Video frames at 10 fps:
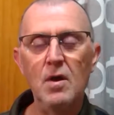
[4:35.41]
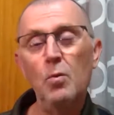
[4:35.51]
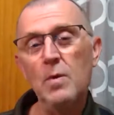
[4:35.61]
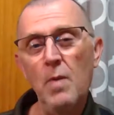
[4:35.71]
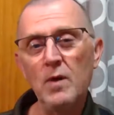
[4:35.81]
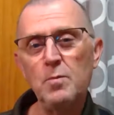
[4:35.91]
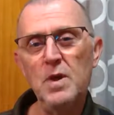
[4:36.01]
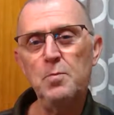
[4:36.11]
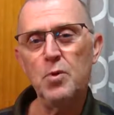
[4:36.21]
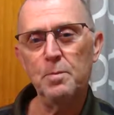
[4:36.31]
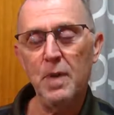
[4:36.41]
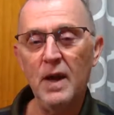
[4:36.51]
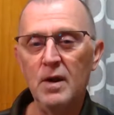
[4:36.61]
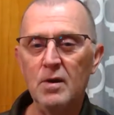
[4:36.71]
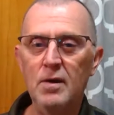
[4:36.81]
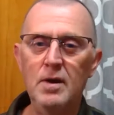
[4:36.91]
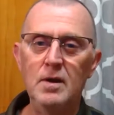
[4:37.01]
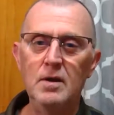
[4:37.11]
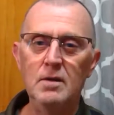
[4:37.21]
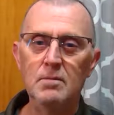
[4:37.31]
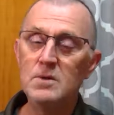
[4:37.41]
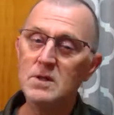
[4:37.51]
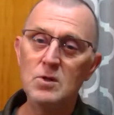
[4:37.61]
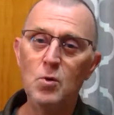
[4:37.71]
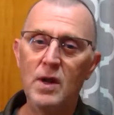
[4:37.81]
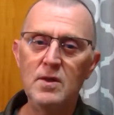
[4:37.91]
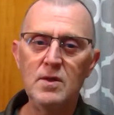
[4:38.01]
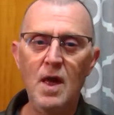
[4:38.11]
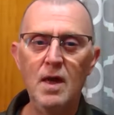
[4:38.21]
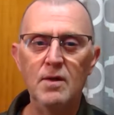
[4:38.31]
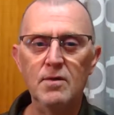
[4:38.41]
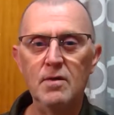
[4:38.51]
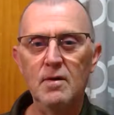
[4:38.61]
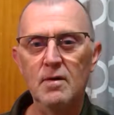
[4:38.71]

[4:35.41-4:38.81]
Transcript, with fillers: we must be prepared to do what he says.